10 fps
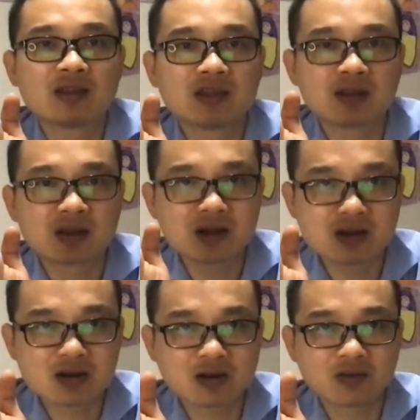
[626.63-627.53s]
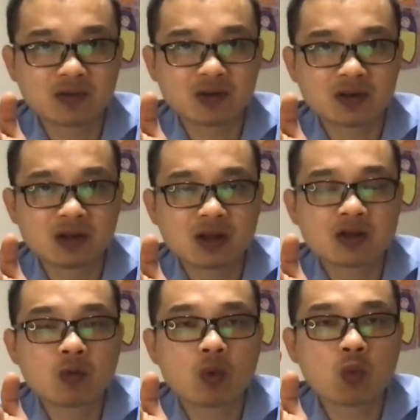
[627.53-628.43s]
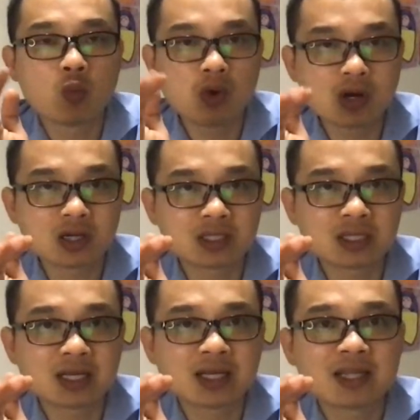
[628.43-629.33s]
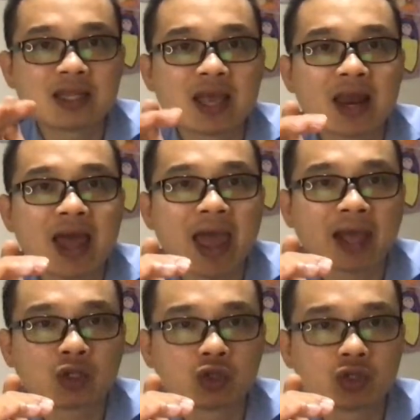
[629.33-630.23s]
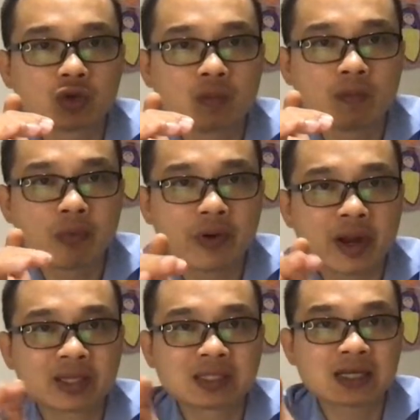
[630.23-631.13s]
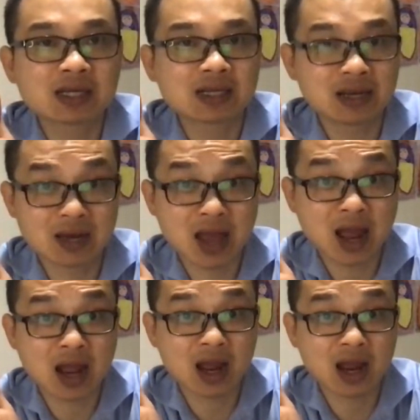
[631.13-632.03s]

the curve was worse that actually compress the lung.